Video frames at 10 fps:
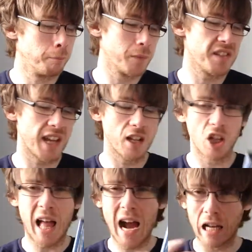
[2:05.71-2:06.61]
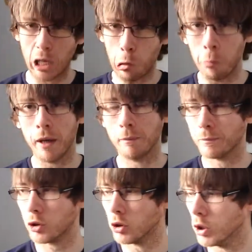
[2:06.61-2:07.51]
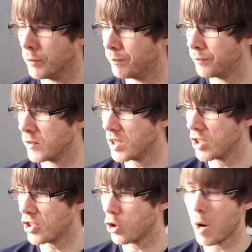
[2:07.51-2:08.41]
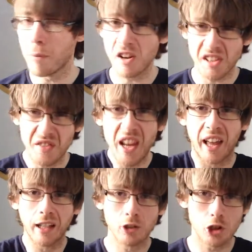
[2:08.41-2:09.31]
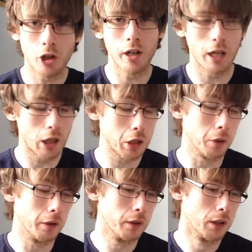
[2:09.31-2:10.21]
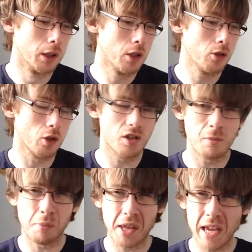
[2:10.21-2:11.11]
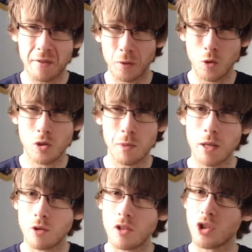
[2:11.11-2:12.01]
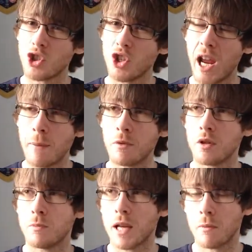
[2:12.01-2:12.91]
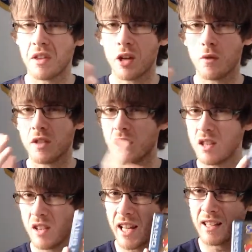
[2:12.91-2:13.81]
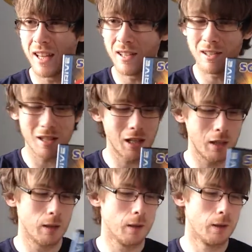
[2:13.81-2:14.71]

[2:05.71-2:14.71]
They tend to lag a little bit, so you're just sort of persevering, just trying to get through it. So it doesn't play at full speed, which is a shame. So it's making me think, obviously, these are NTSC.